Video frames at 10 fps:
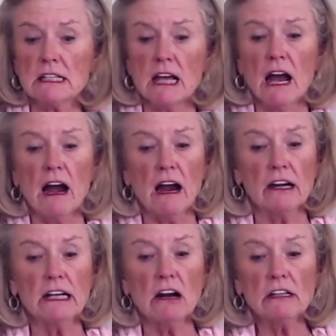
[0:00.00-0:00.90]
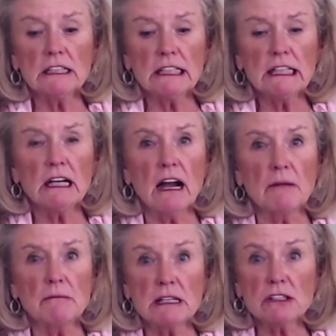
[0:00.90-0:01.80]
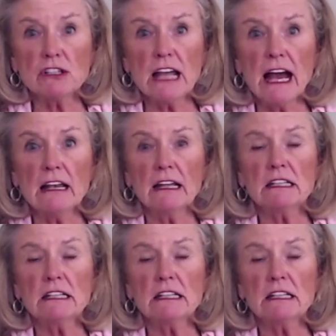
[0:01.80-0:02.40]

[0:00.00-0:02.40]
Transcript: our garlic, our minced shallot,